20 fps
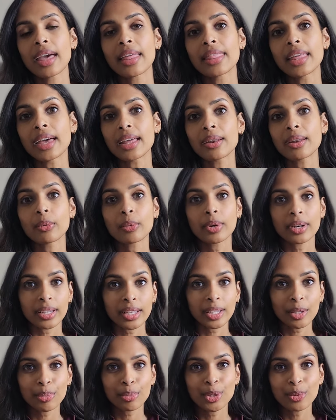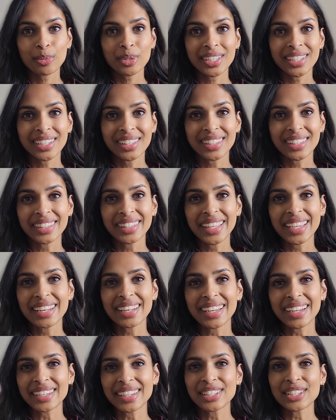Then when I hit puberty in the late
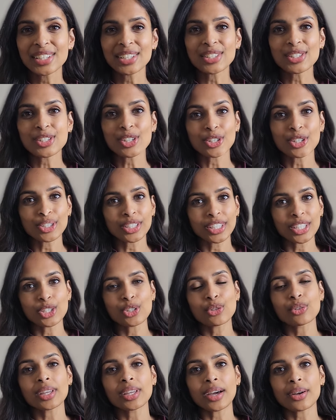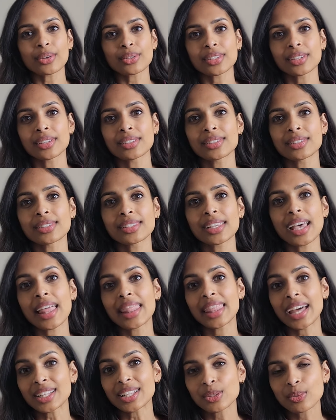nineties, early two thousands,
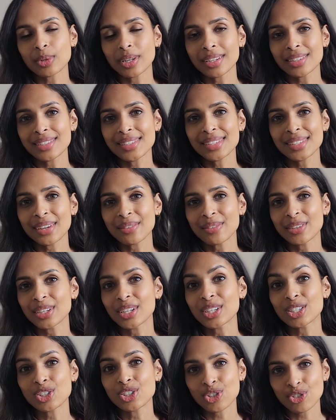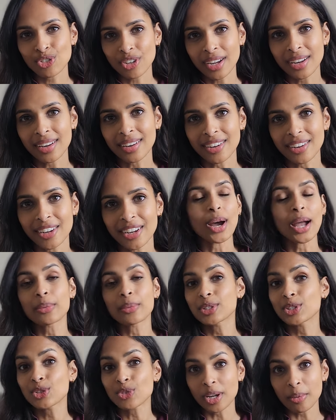that's when I discovered a straightener. I
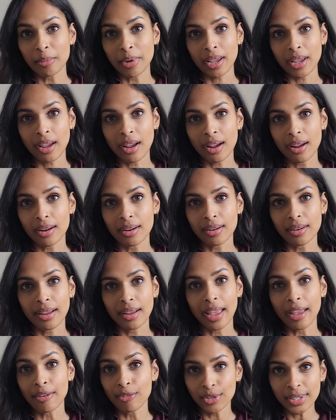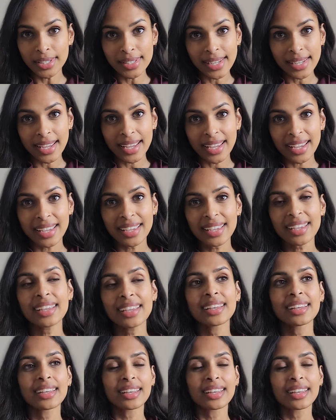would straighten my hair every day.